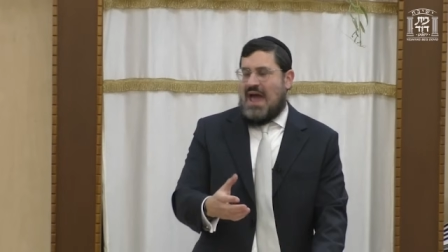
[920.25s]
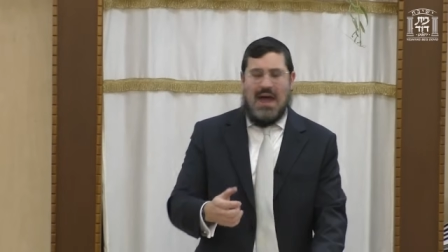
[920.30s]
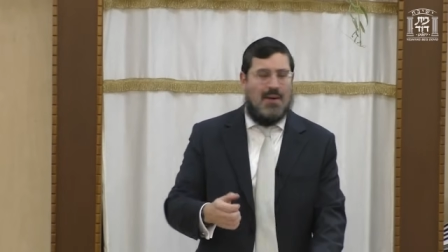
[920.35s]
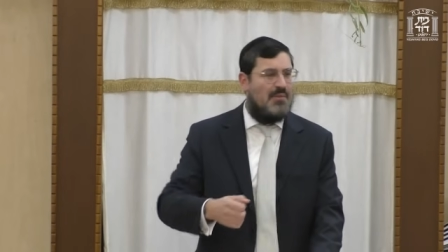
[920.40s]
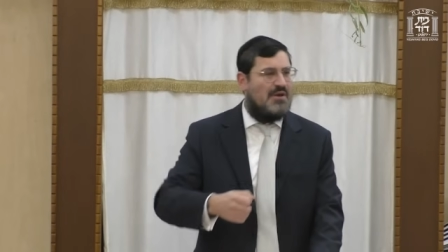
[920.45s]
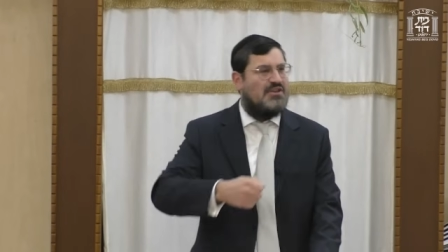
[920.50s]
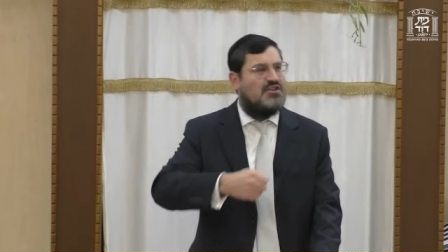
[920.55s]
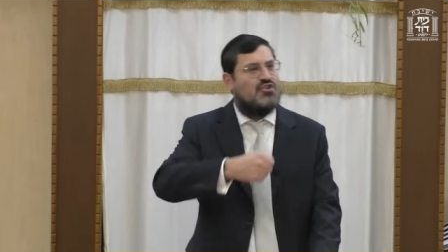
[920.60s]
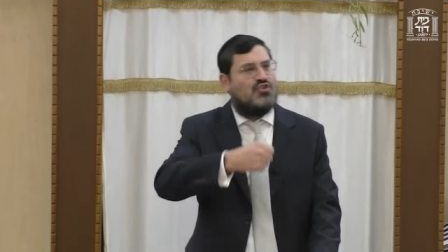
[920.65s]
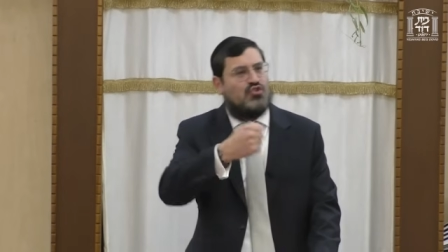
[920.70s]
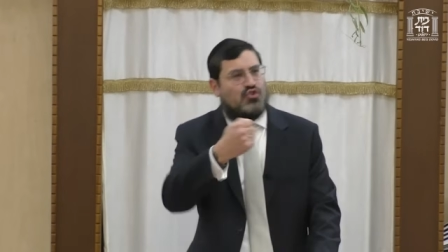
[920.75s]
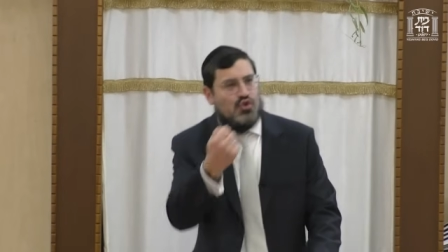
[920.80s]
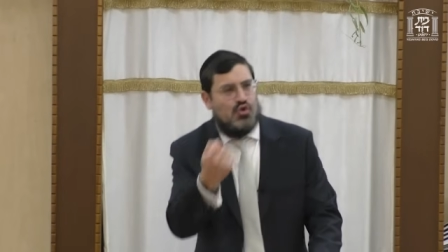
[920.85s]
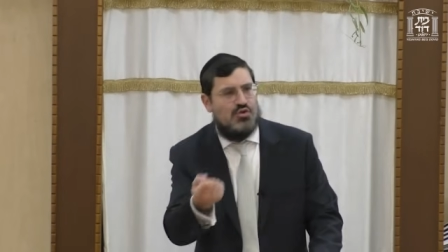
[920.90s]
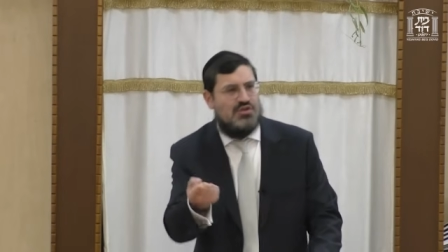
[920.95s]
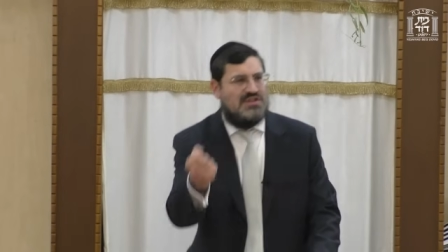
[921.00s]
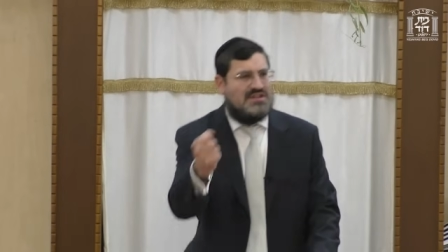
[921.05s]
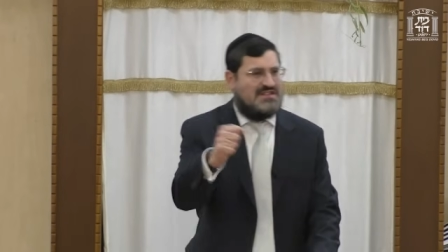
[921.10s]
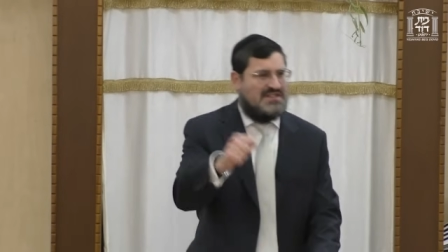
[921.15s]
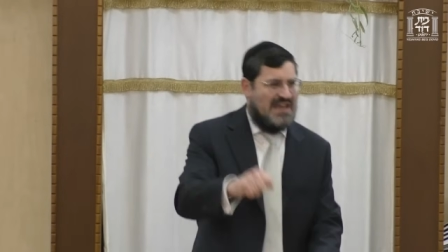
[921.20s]
and we just
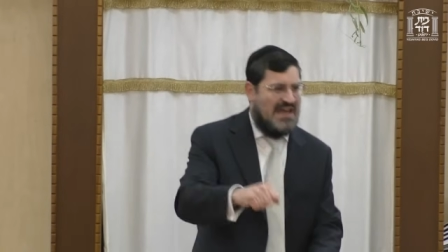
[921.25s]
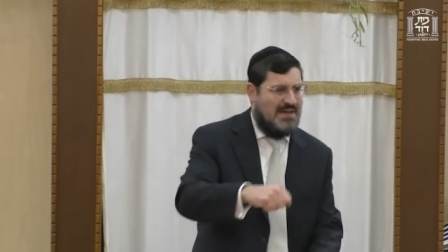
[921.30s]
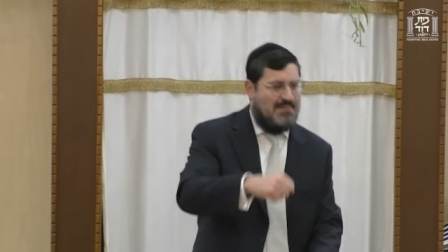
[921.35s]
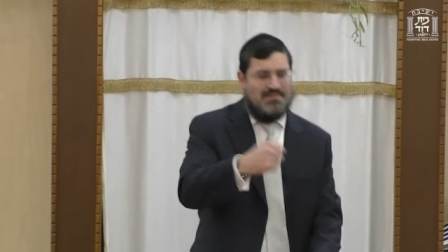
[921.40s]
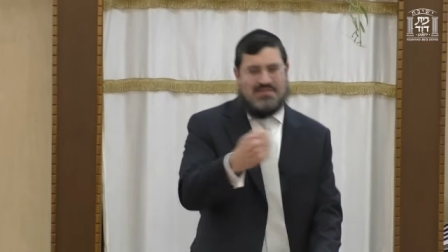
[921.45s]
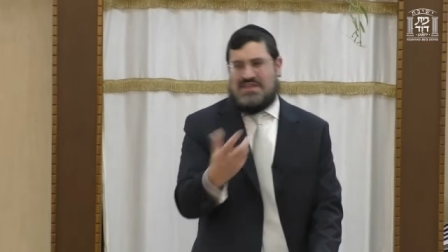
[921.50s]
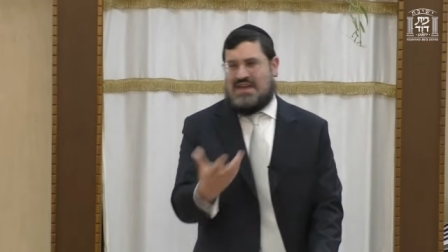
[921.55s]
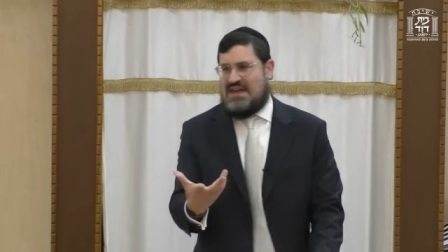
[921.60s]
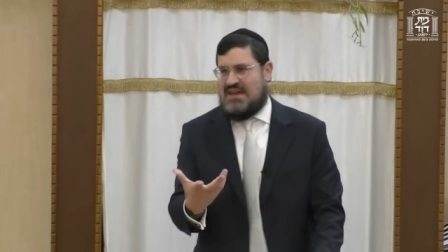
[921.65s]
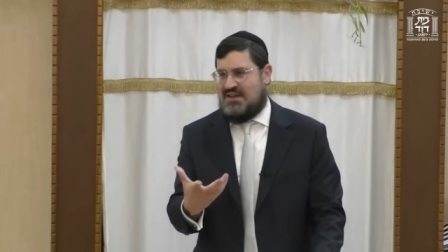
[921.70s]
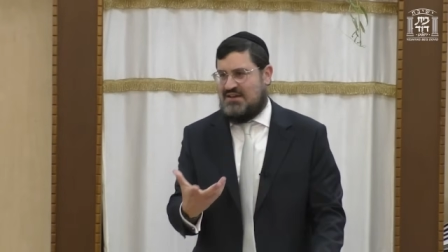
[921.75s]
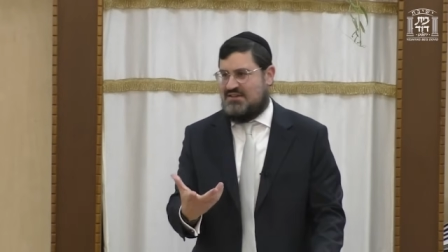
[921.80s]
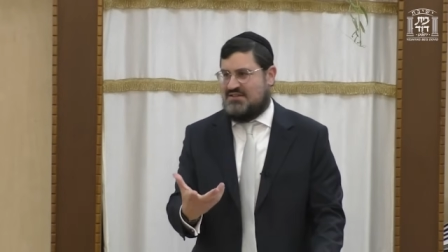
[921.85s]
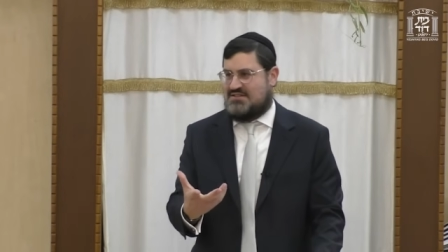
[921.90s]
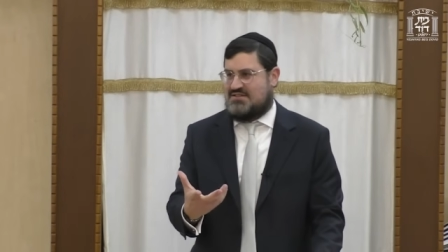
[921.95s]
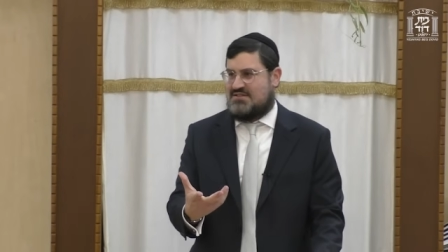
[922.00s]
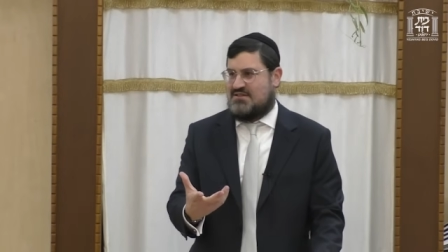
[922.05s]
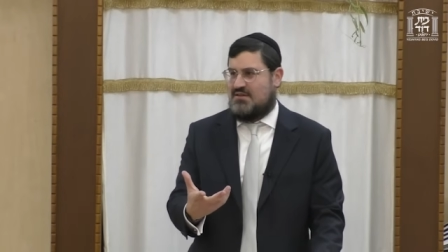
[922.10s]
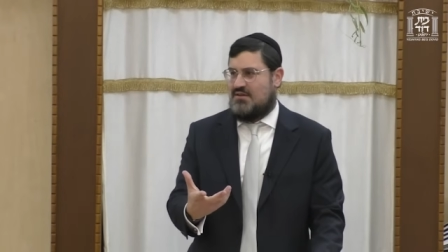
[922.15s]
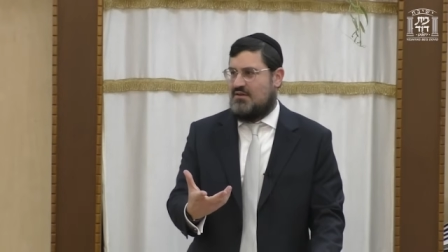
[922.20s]
do the same
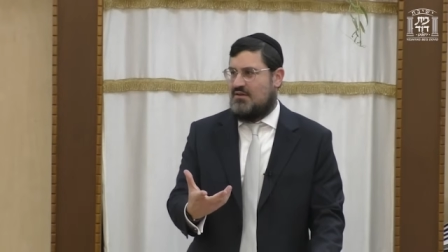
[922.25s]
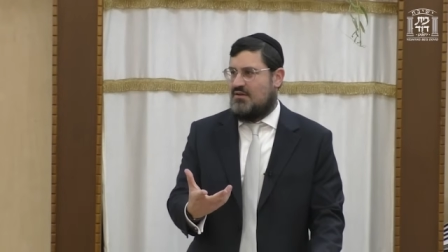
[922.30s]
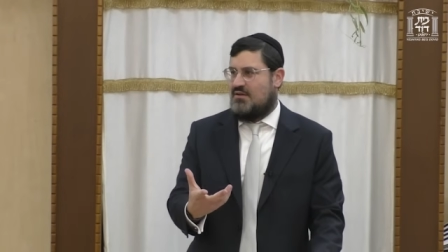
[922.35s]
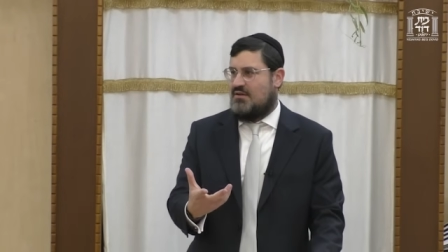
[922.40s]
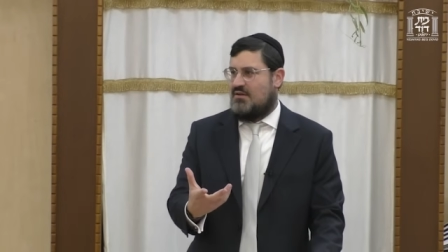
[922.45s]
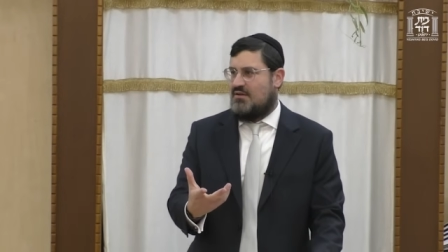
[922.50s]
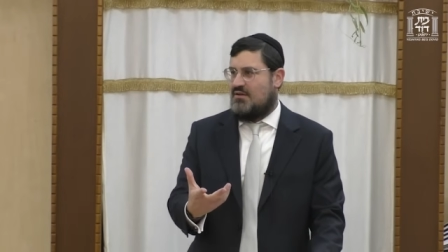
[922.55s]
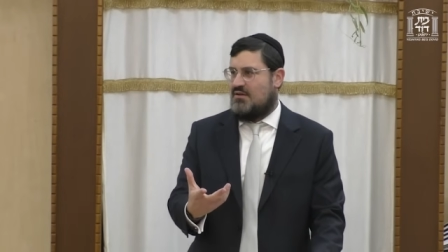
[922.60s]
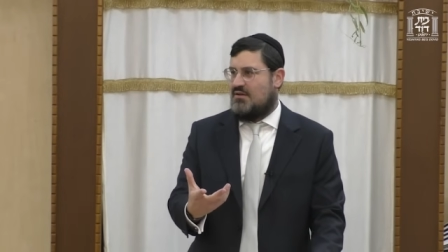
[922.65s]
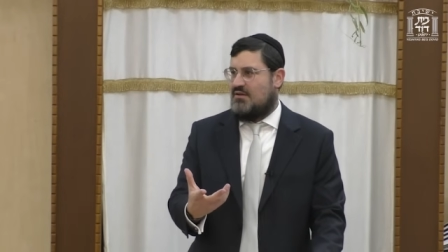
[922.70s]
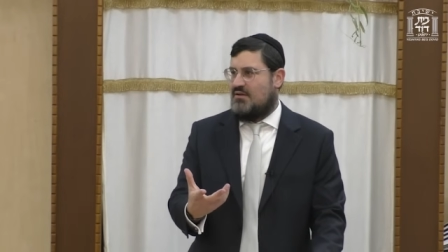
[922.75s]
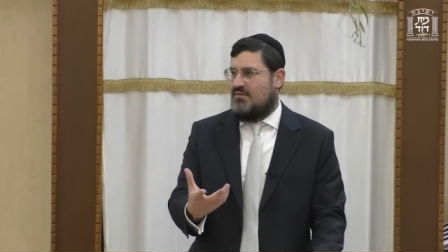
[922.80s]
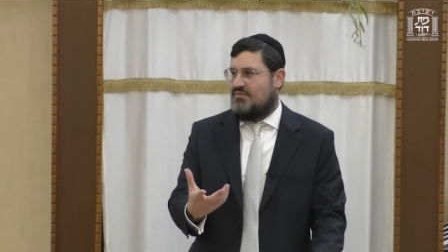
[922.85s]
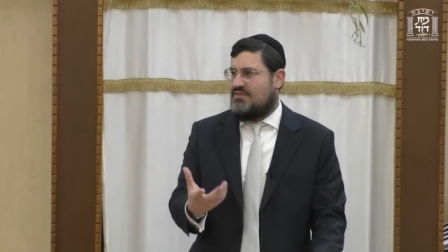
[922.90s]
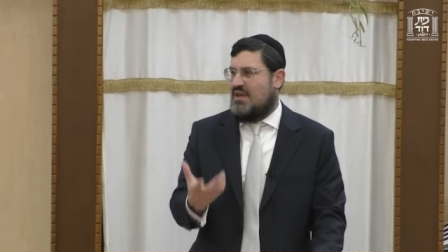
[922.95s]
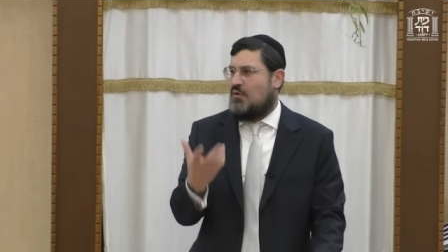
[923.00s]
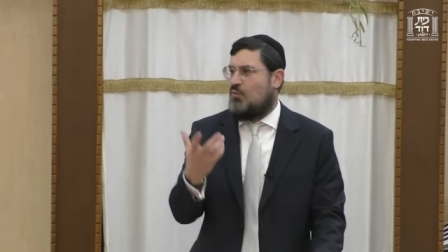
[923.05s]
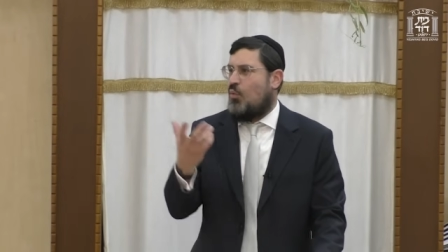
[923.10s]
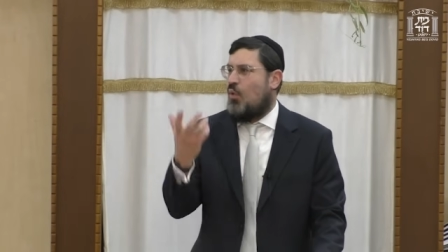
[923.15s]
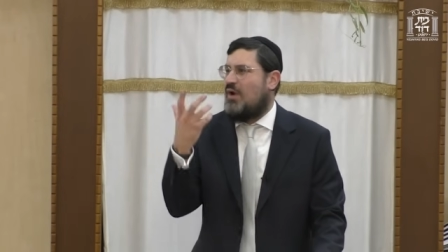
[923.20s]
things,
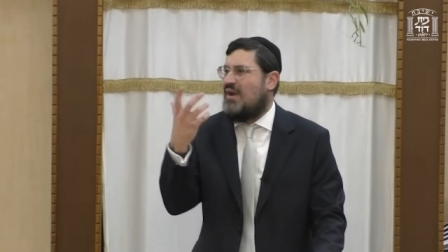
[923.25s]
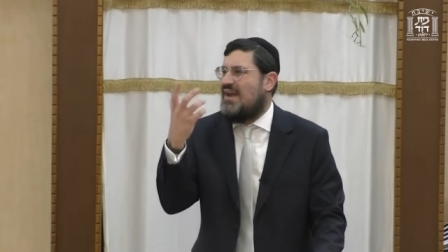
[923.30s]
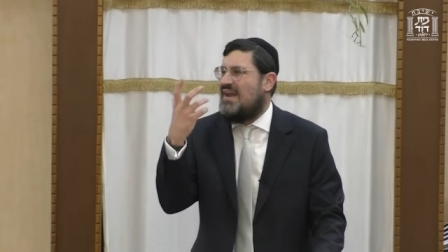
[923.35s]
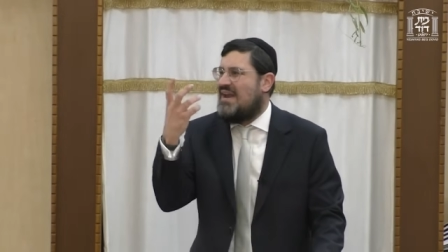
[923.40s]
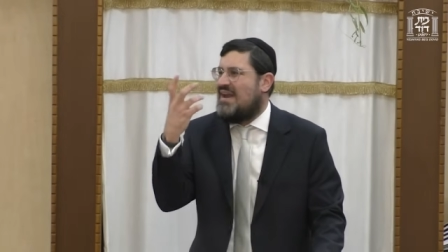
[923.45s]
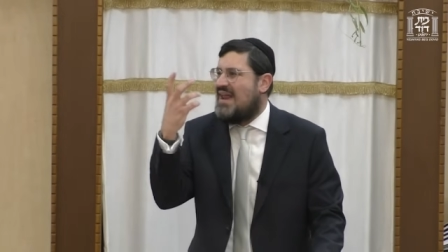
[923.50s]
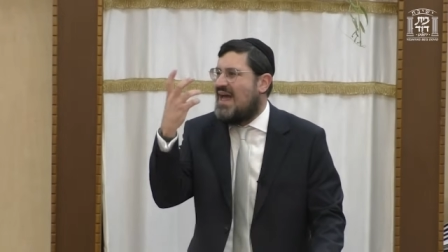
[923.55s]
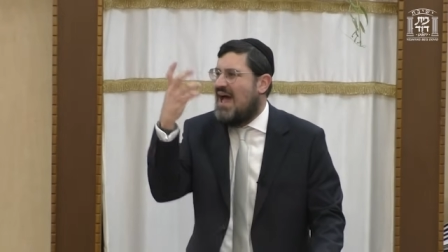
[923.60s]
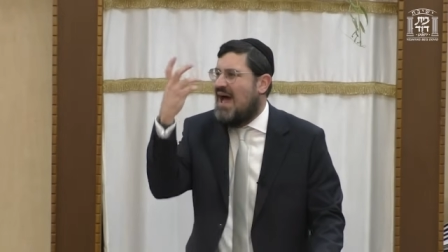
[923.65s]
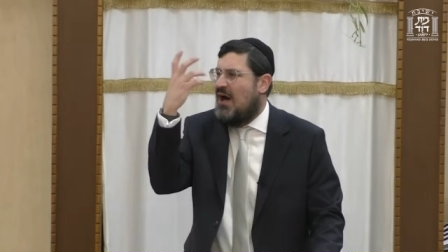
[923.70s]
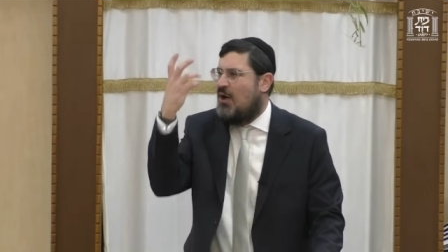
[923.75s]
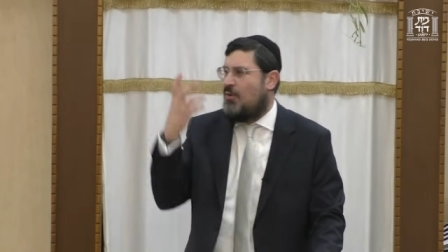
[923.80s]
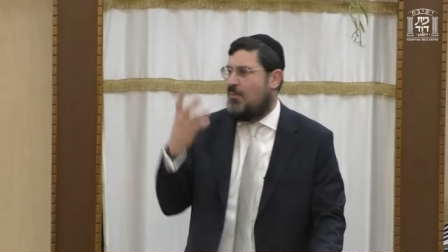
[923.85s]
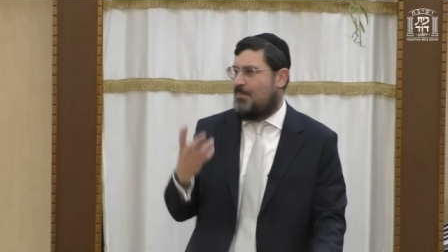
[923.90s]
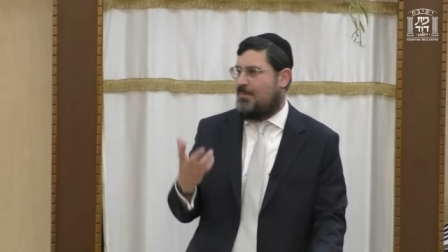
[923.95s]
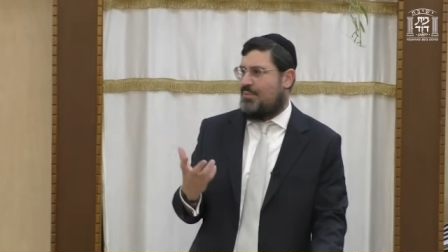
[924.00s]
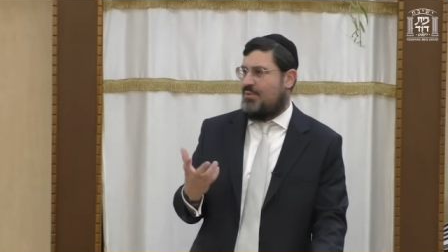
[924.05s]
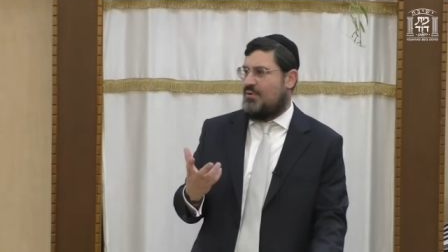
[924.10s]
then wouldn't it help?